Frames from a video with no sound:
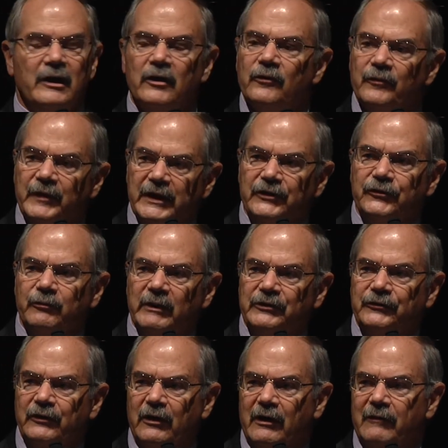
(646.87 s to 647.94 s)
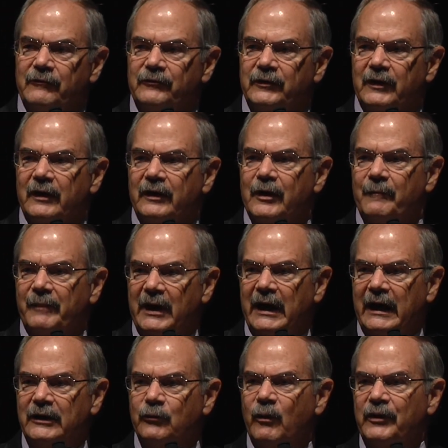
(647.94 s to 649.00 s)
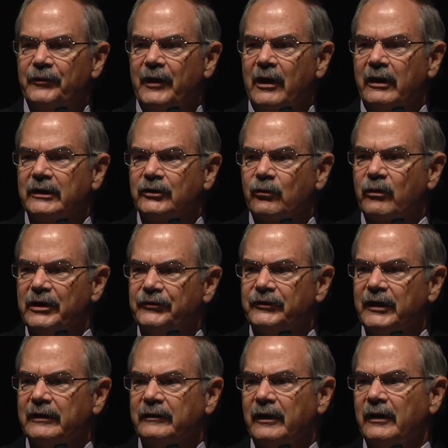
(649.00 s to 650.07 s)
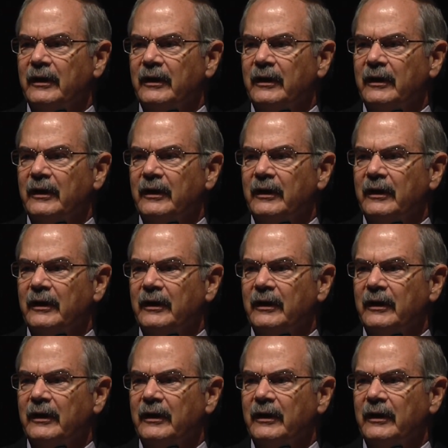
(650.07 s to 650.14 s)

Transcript: These reserves, combined with our increasing